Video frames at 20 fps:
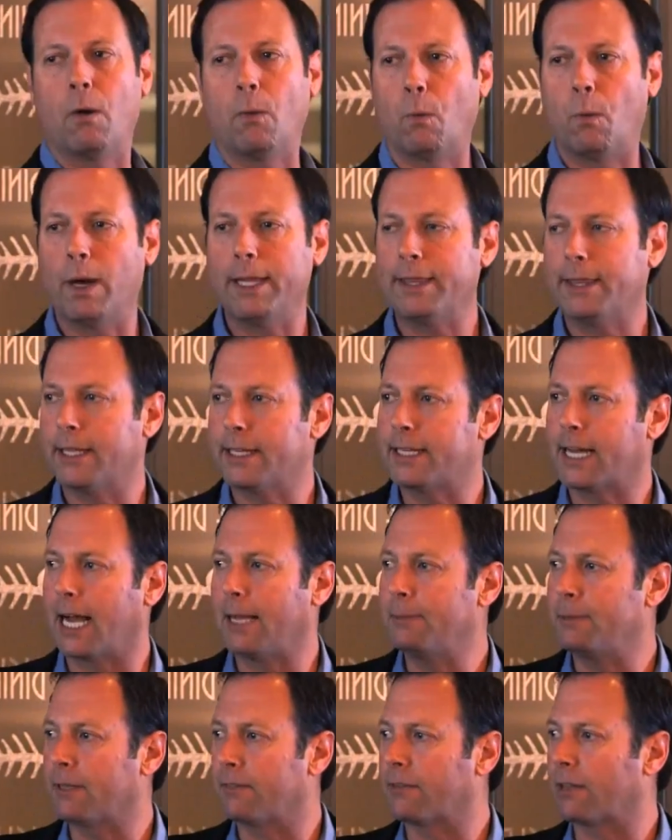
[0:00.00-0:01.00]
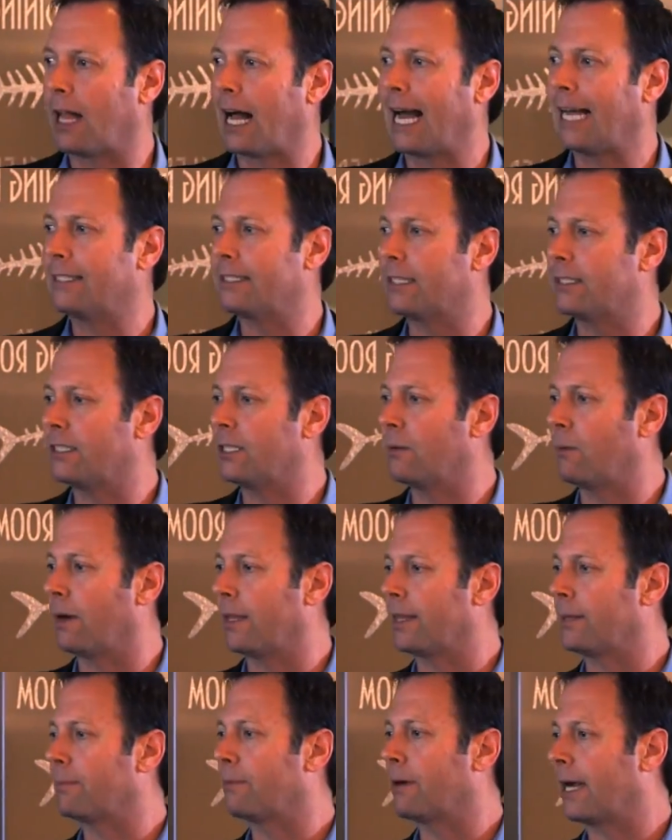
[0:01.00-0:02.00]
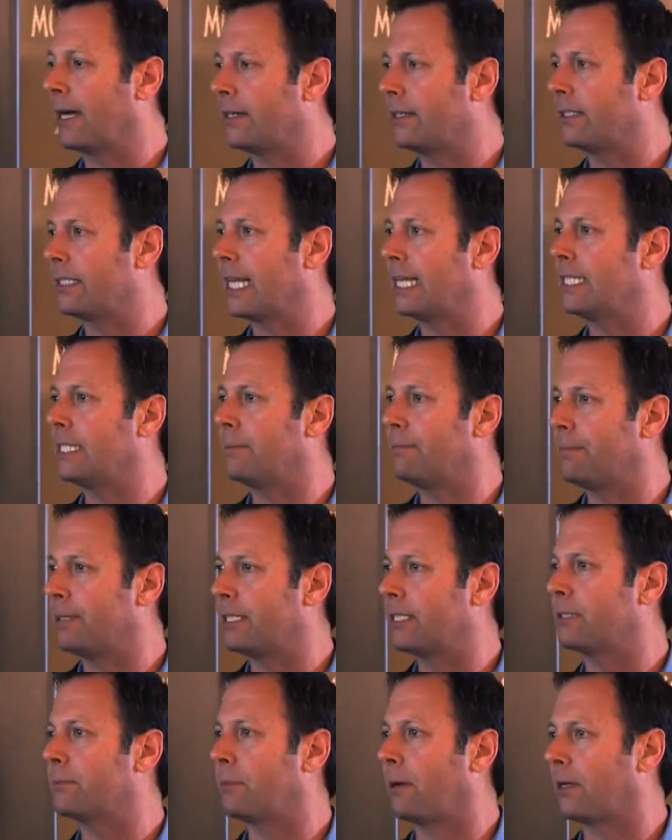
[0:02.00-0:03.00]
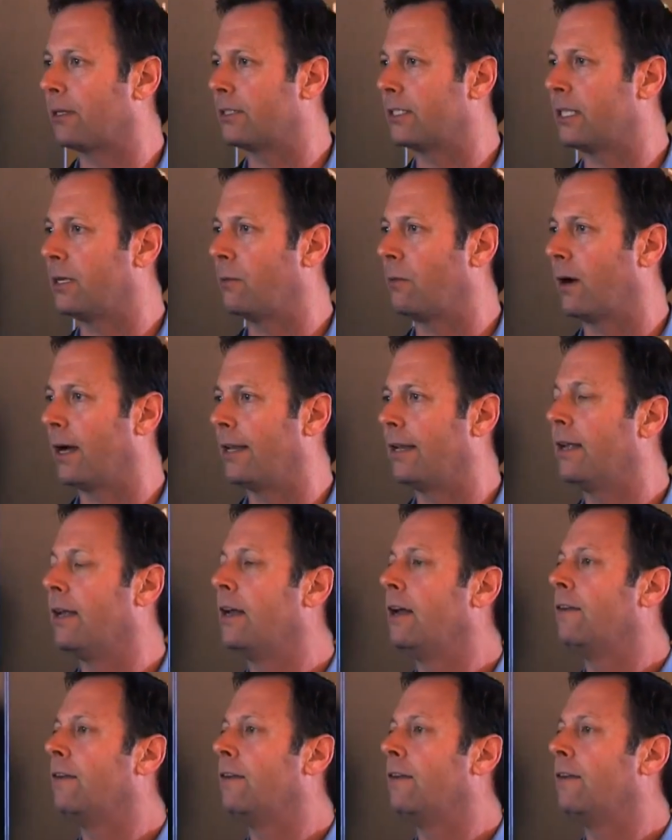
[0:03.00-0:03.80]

what the types of classes you want, the prioritization business policy you want